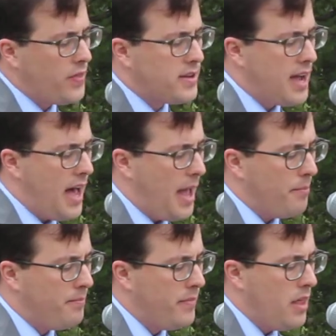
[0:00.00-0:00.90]
at the
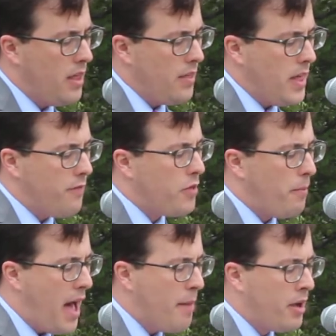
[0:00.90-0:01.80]
time that if the
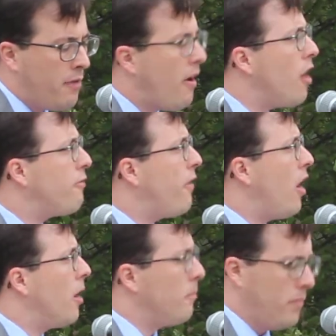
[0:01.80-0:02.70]
bombing of our
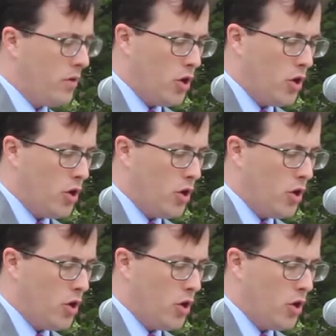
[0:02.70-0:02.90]
farm